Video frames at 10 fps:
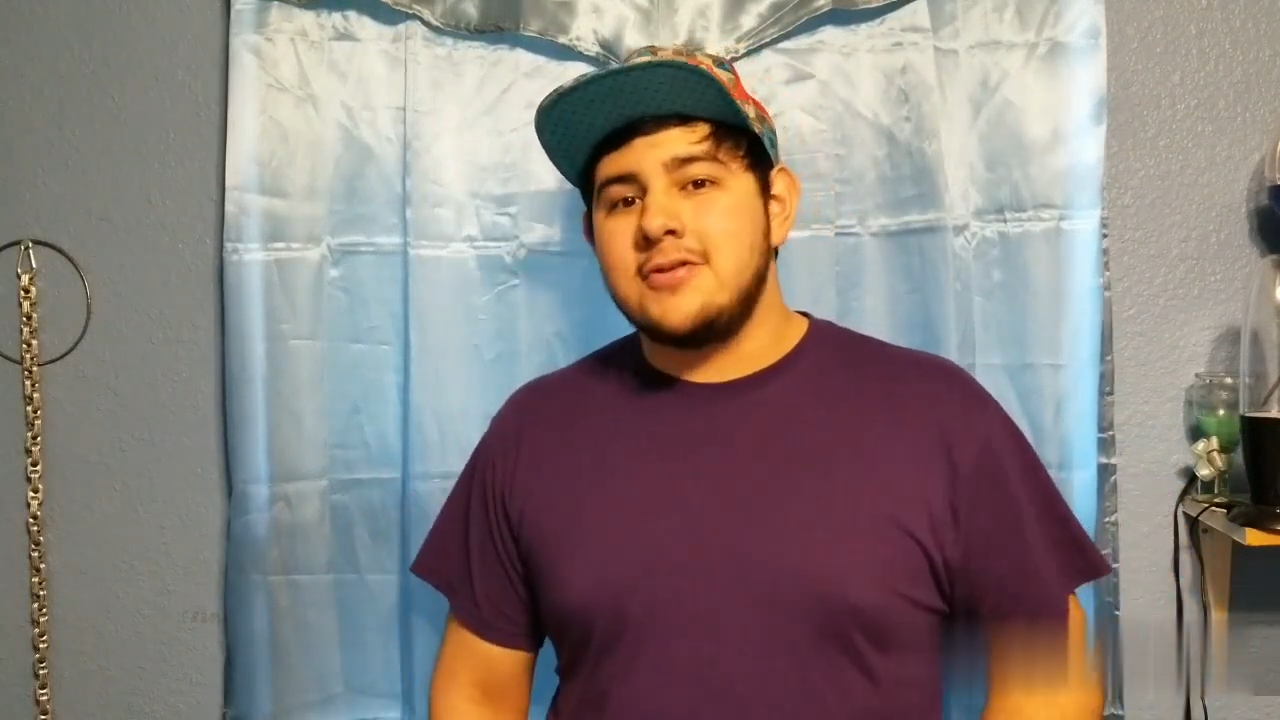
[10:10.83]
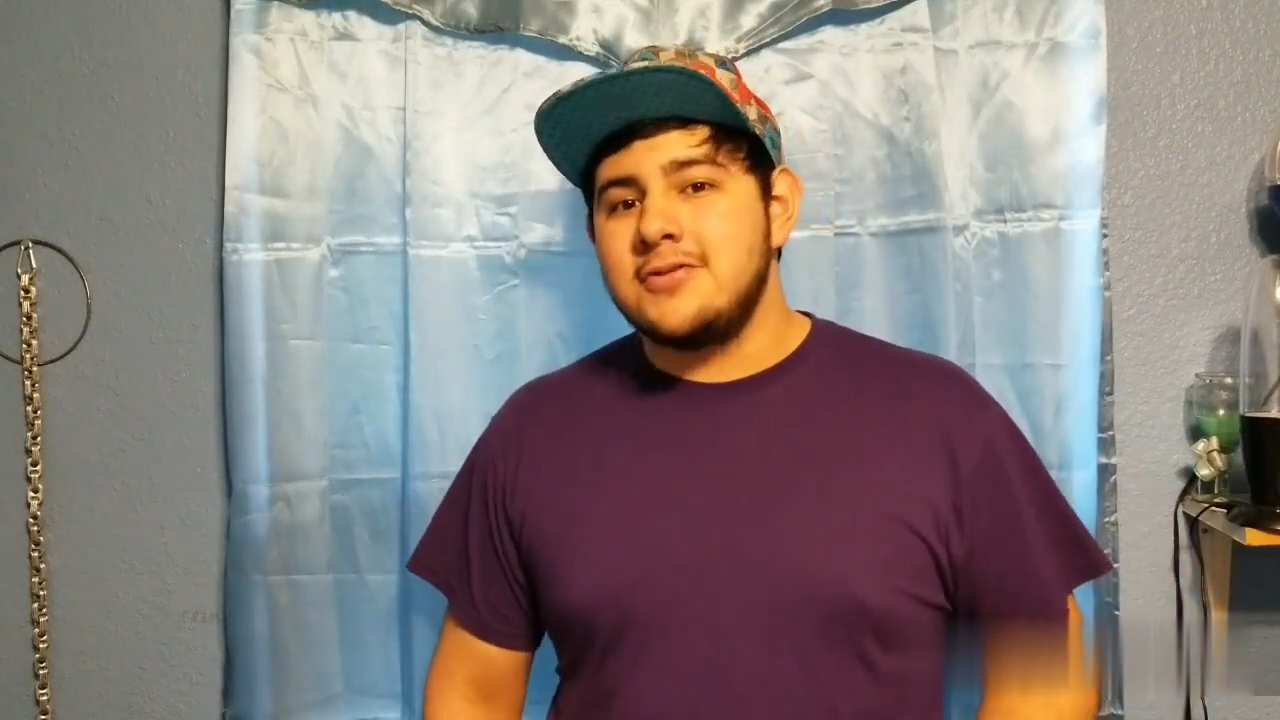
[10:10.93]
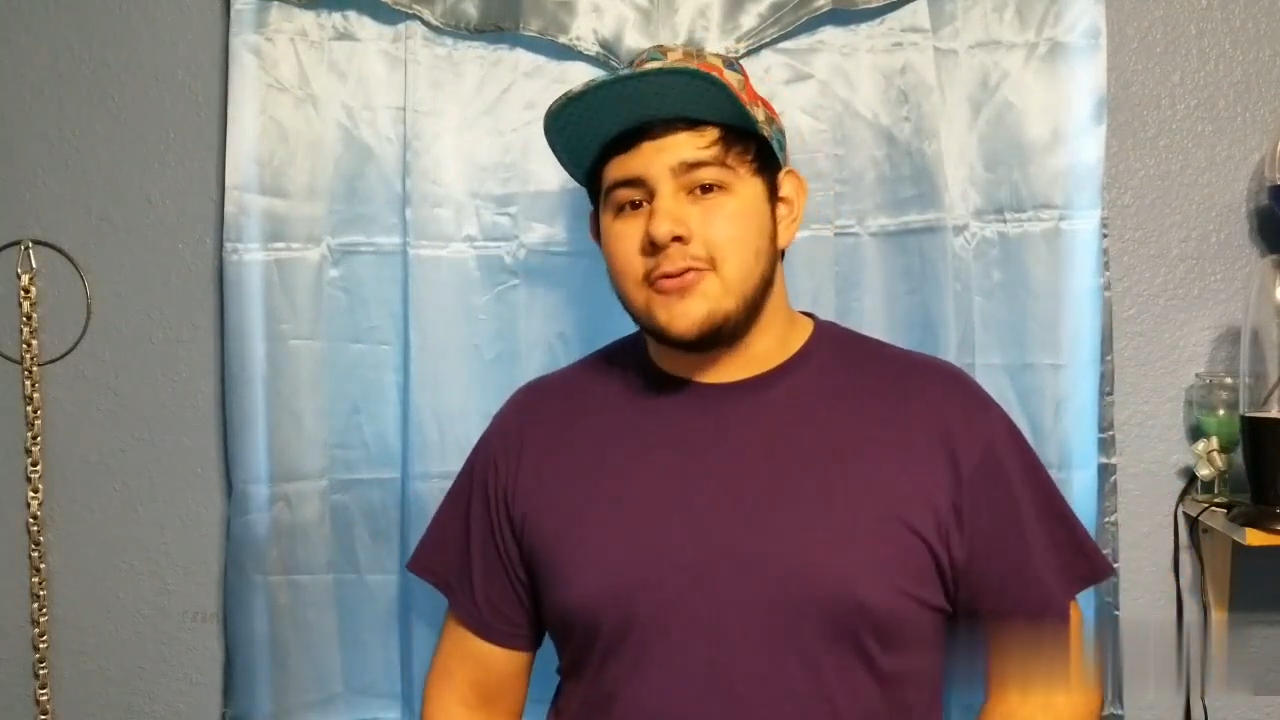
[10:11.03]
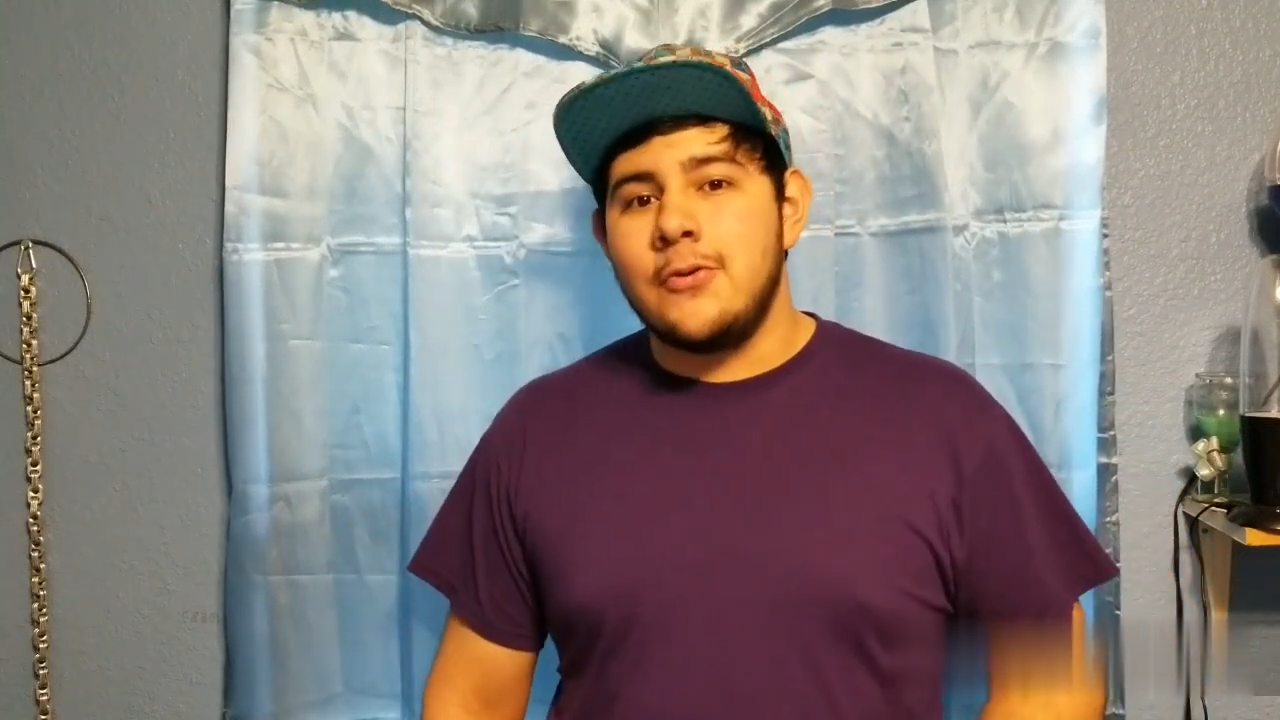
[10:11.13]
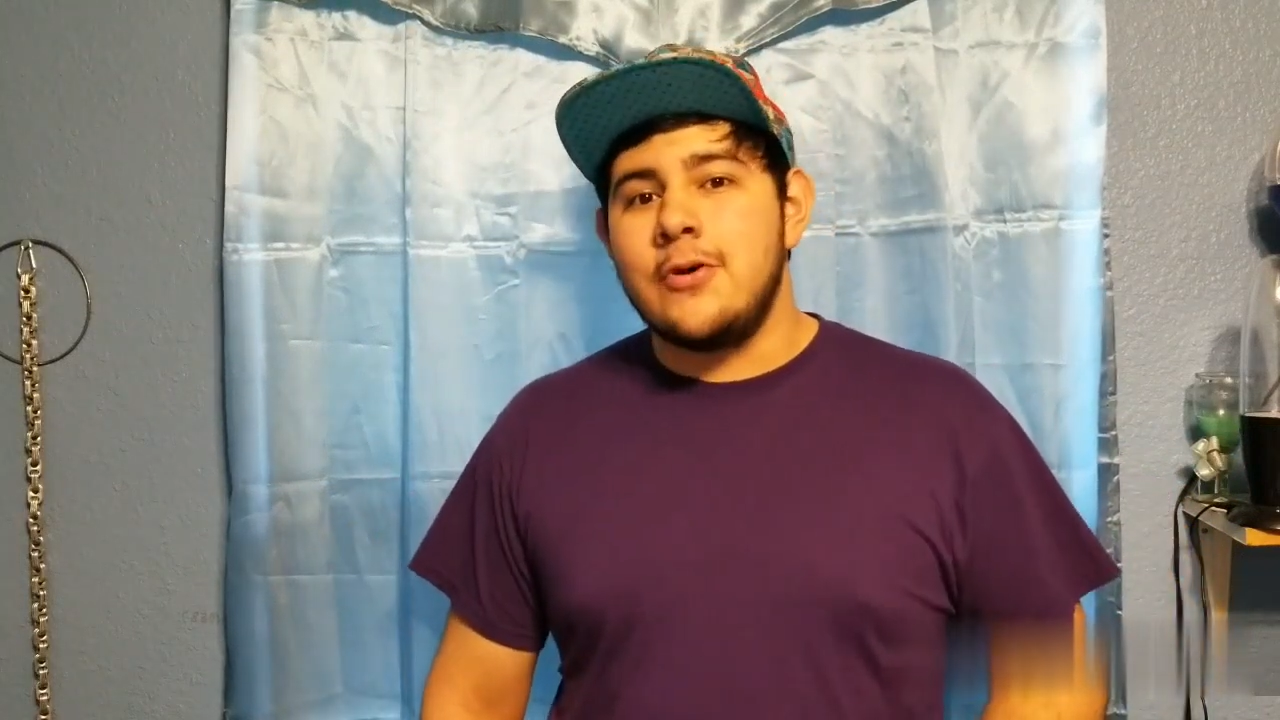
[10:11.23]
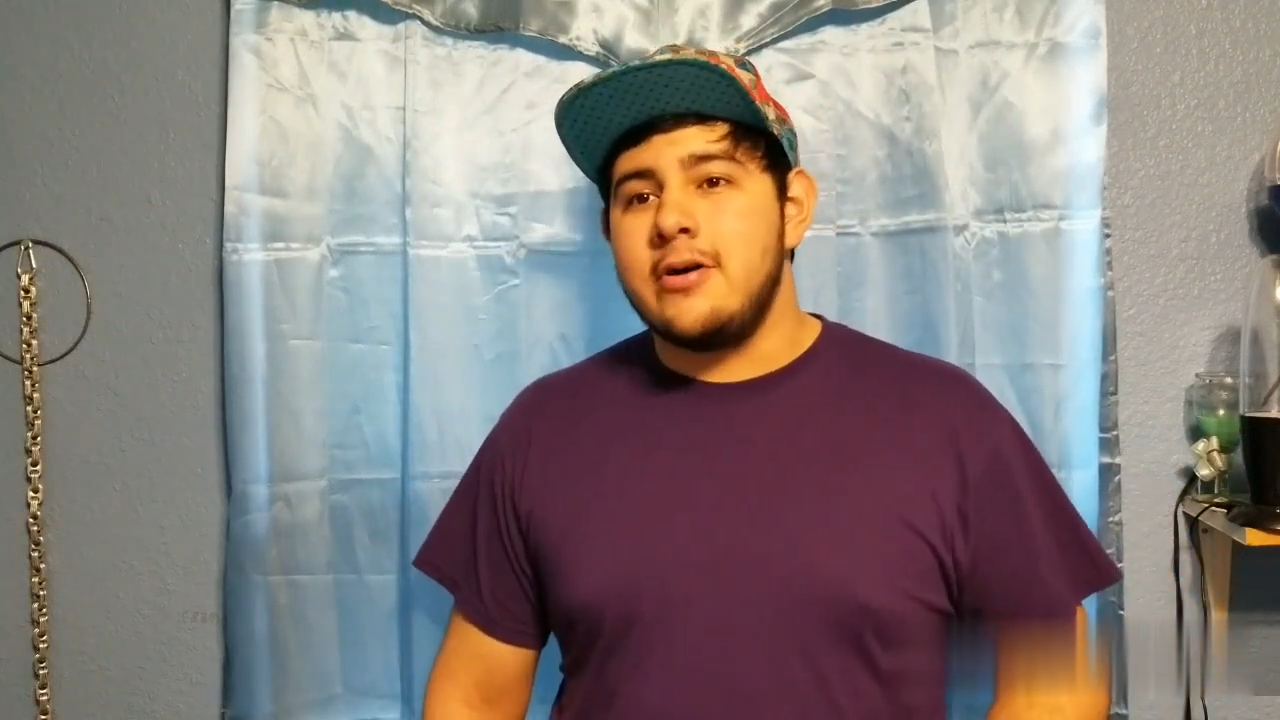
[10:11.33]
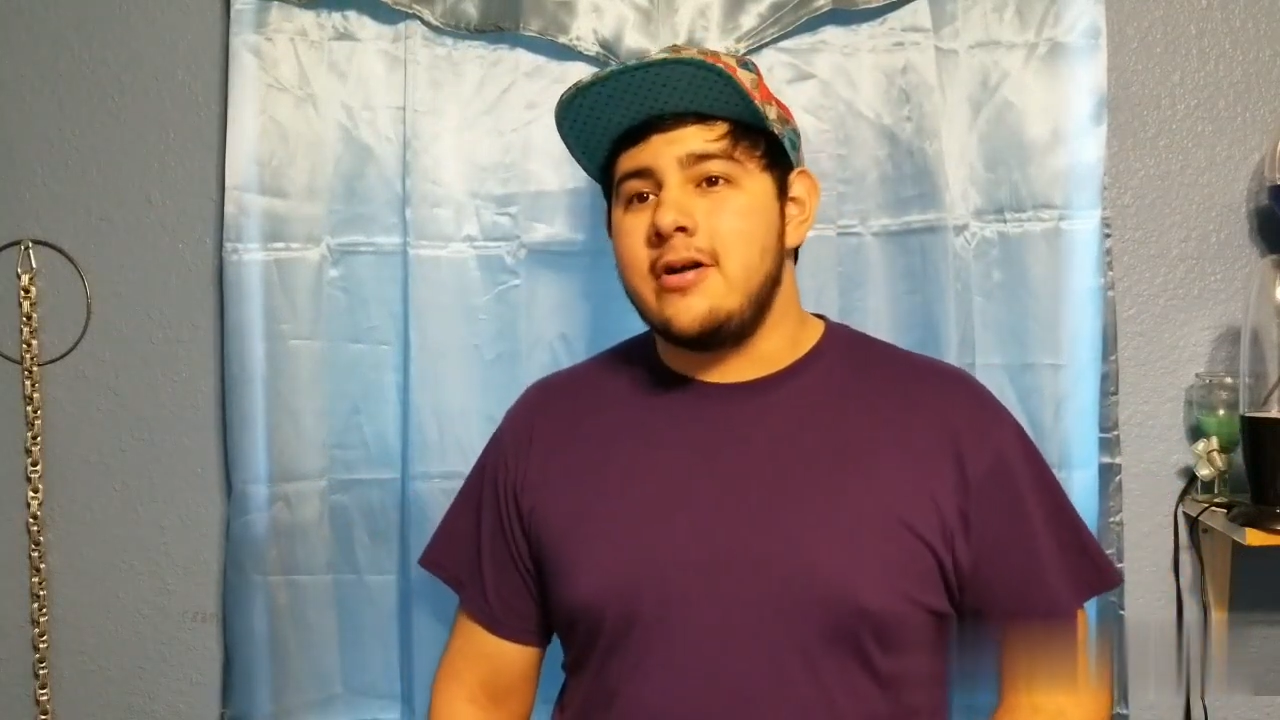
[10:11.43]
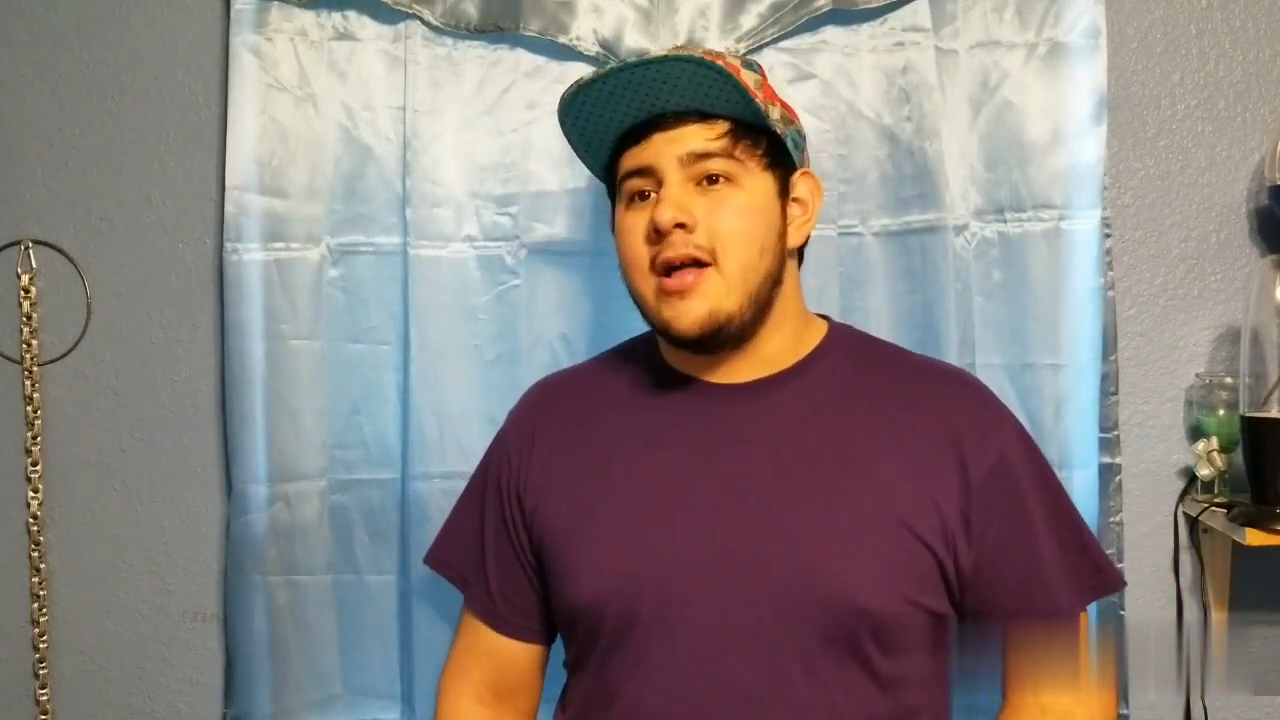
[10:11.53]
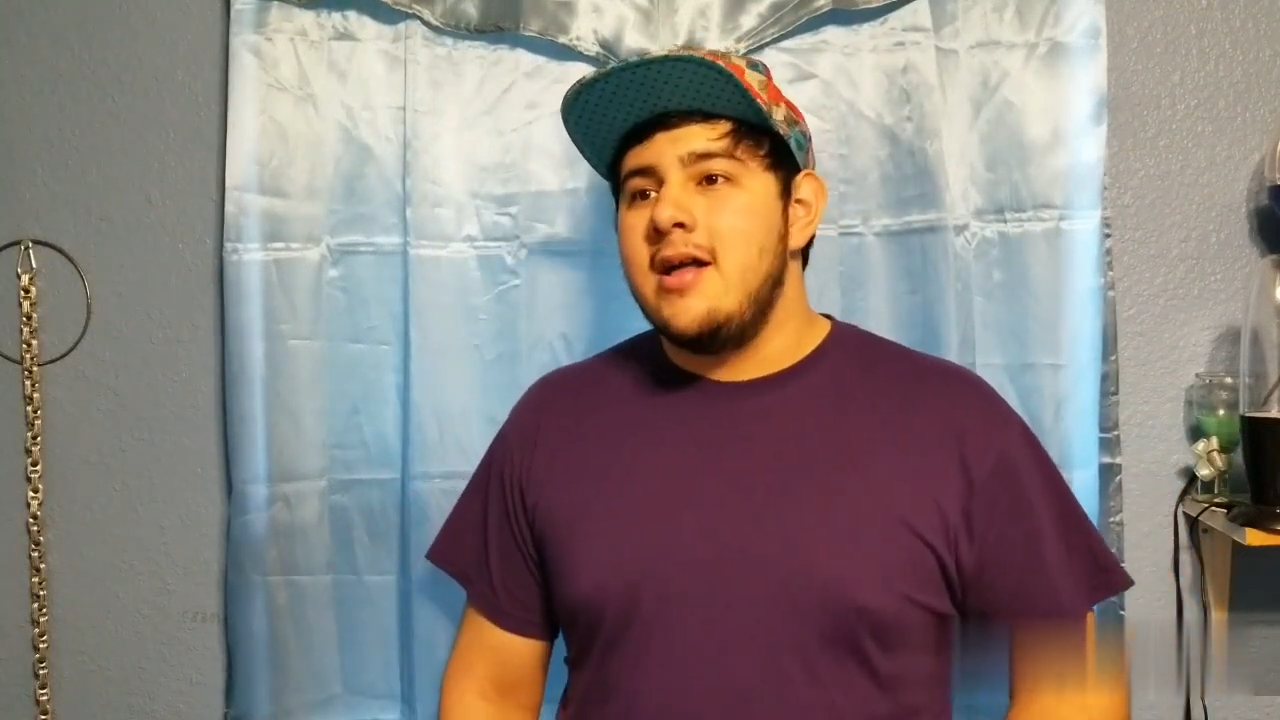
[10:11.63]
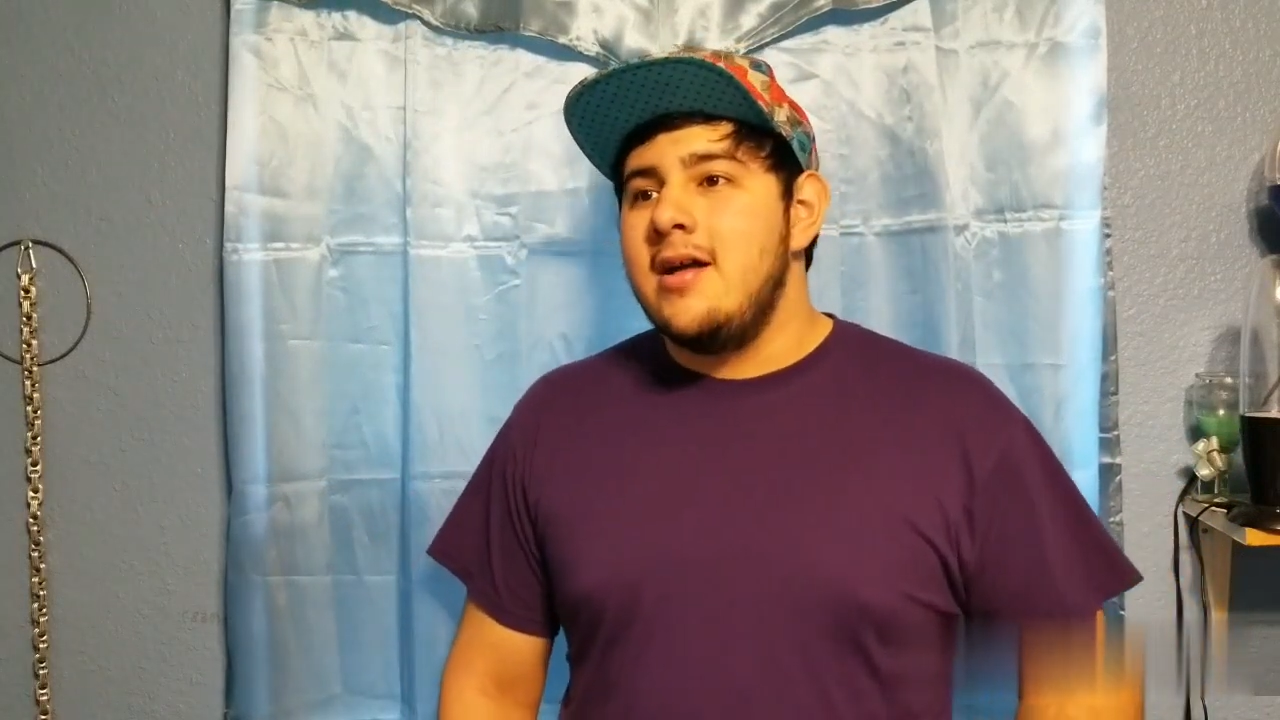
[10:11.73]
school,